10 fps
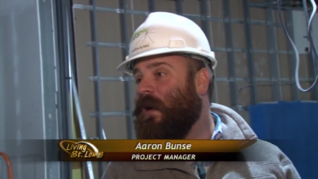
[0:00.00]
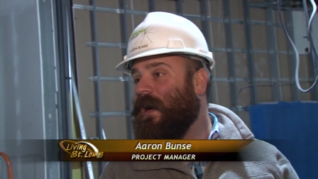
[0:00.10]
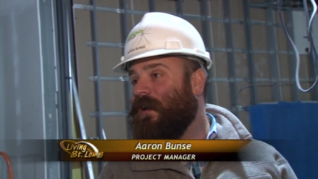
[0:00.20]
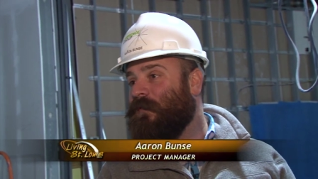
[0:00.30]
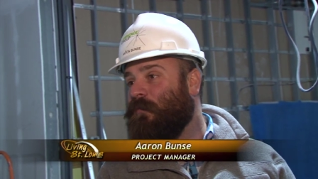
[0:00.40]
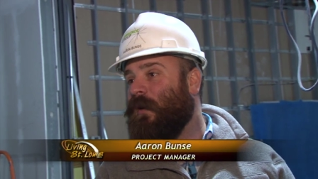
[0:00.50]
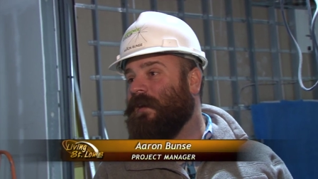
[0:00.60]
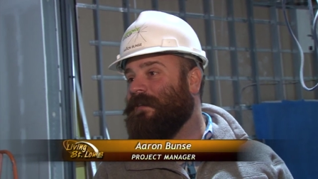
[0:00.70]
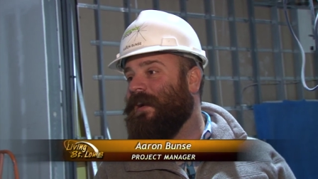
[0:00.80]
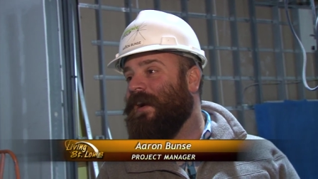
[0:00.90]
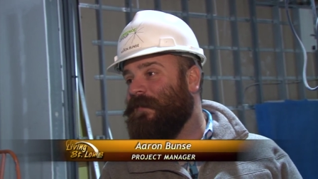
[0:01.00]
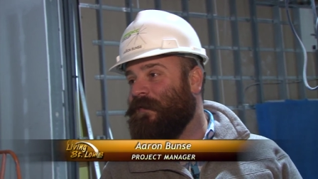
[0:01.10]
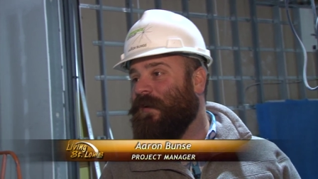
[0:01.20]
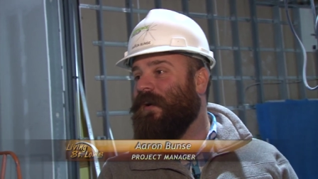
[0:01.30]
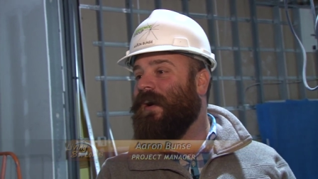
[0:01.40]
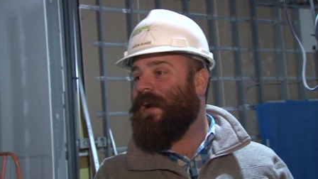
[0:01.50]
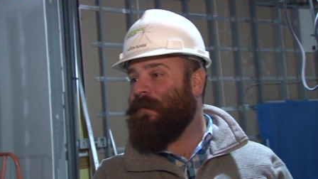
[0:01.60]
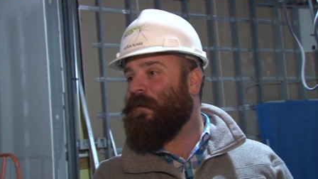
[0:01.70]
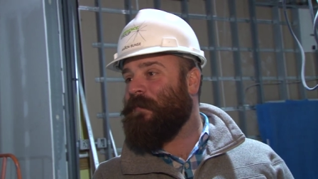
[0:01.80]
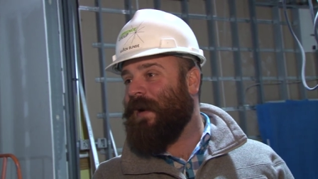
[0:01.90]
a pile of bricks that I have to figure out how
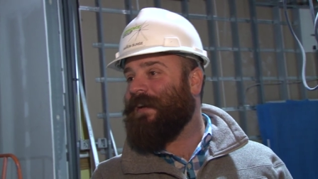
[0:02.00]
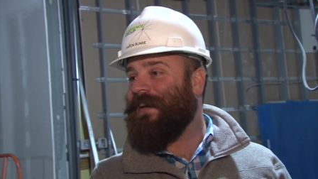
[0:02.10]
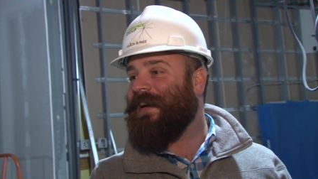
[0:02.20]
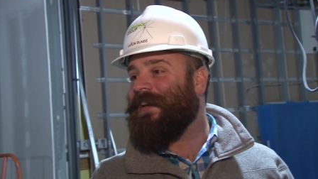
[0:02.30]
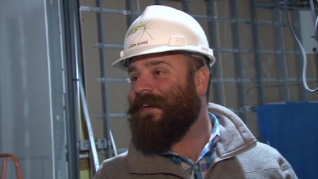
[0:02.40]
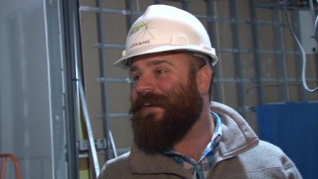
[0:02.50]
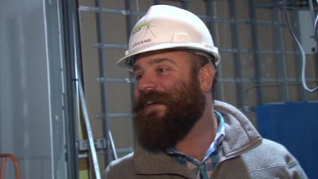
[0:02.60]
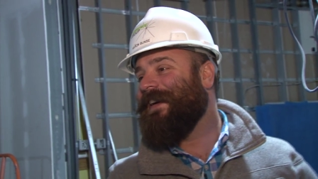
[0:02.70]
to put back together.